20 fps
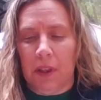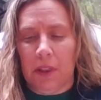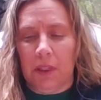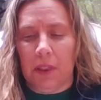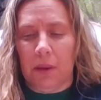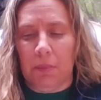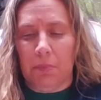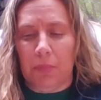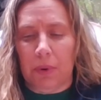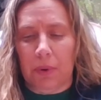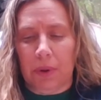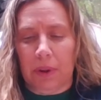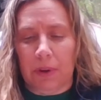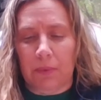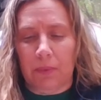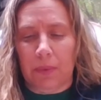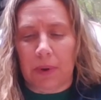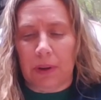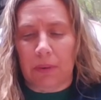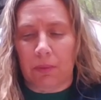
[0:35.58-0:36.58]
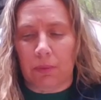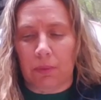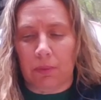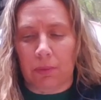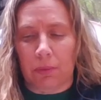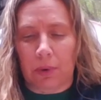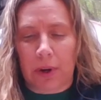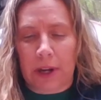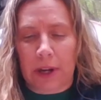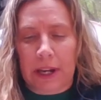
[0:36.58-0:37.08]
The bullet went
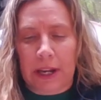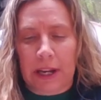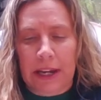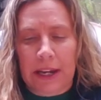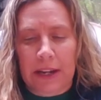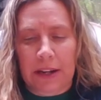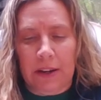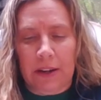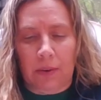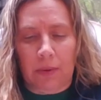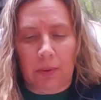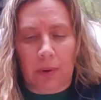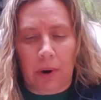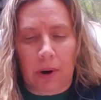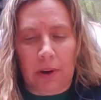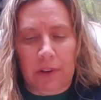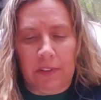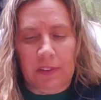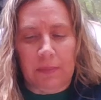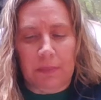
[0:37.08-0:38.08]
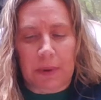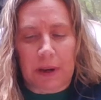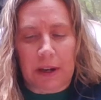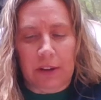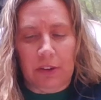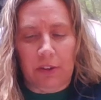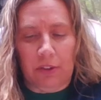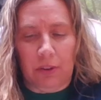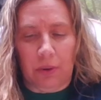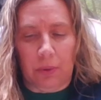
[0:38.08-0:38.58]
right across my
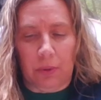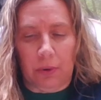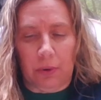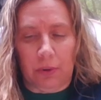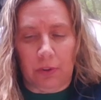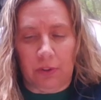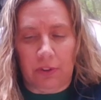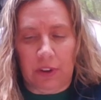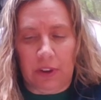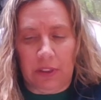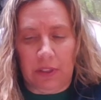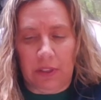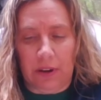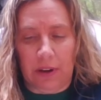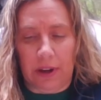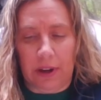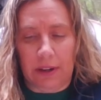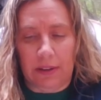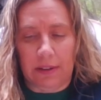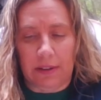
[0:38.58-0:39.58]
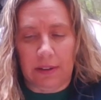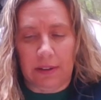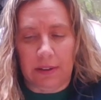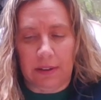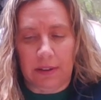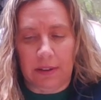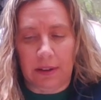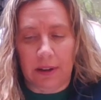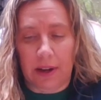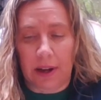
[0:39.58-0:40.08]
shoulder, she thought.
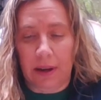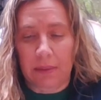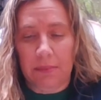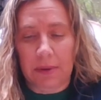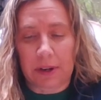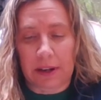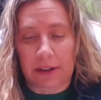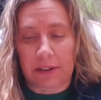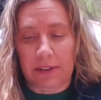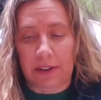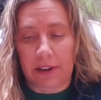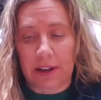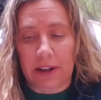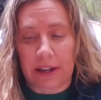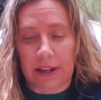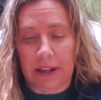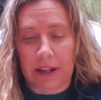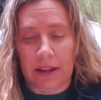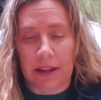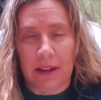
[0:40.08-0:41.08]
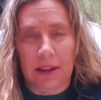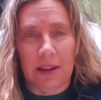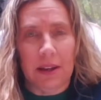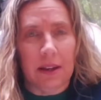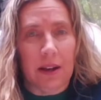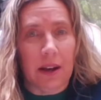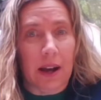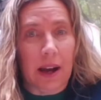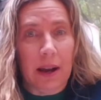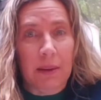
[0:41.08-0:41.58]
I'm not dying.
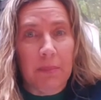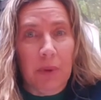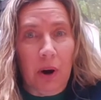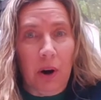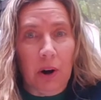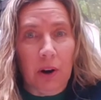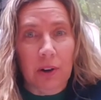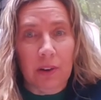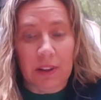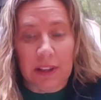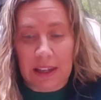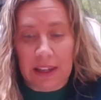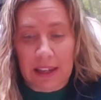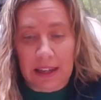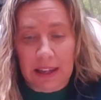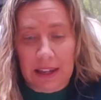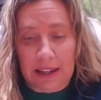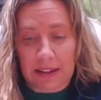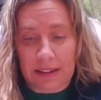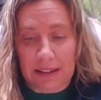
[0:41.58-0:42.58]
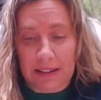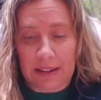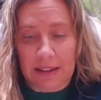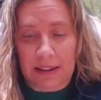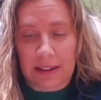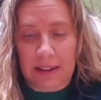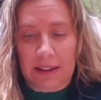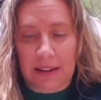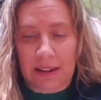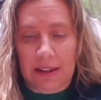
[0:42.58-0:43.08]
I'm hardly hit.
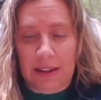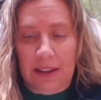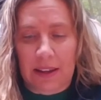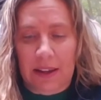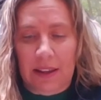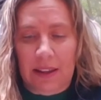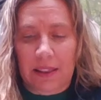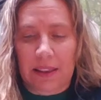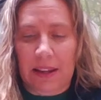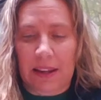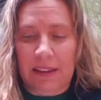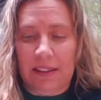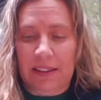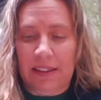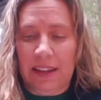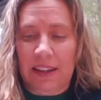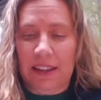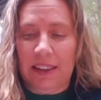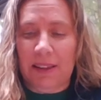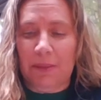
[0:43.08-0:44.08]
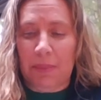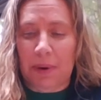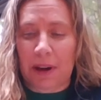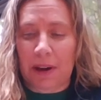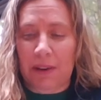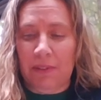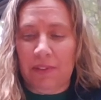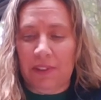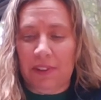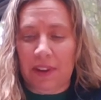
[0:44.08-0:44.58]
Then, seeing the
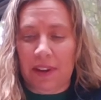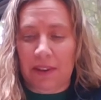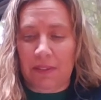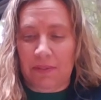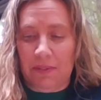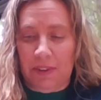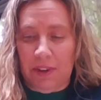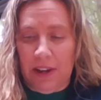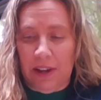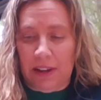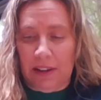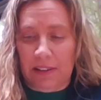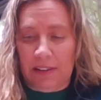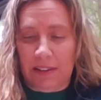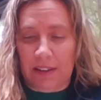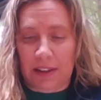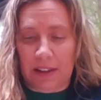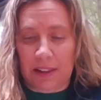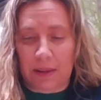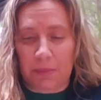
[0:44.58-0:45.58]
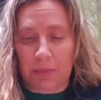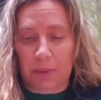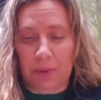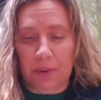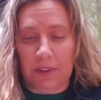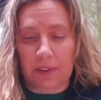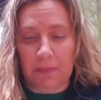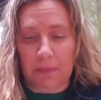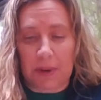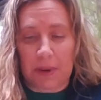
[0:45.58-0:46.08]
puffs of dust that the
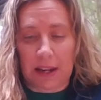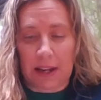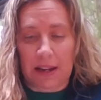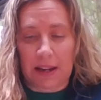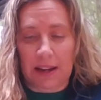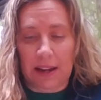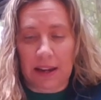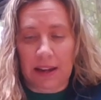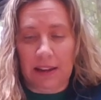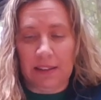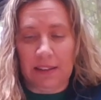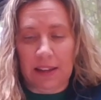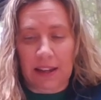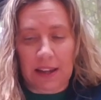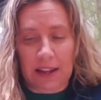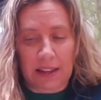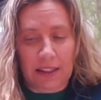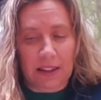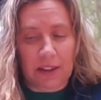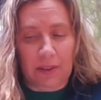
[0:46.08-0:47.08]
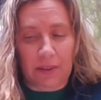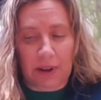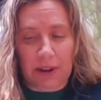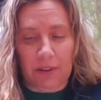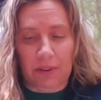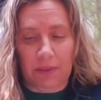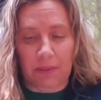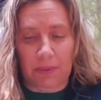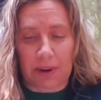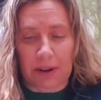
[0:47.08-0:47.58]
bullets made as they hit the ground
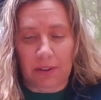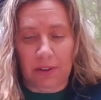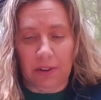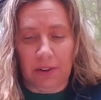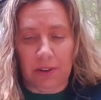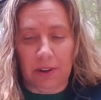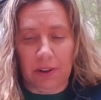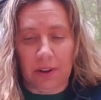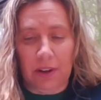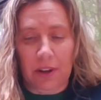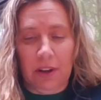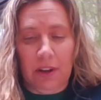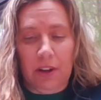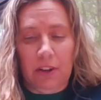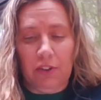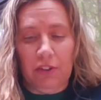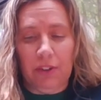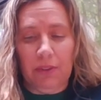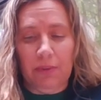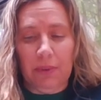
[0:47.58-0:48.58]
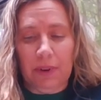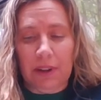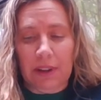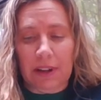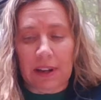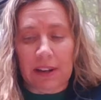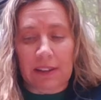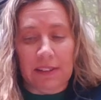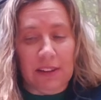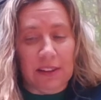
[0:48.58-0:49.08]
around her, she
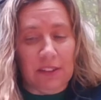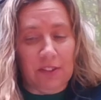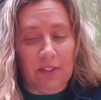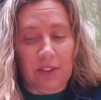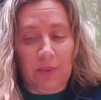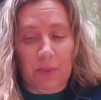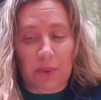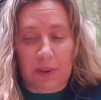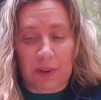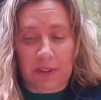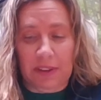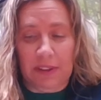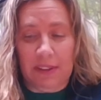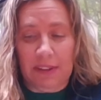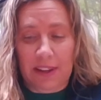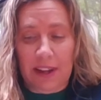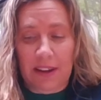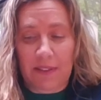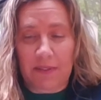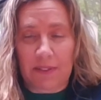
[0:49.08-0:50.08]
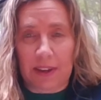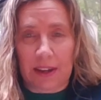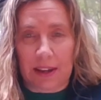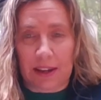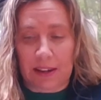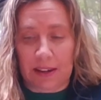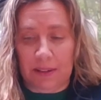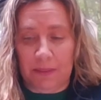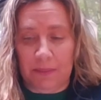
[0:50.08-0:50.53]
realized that she wasn't safe yet.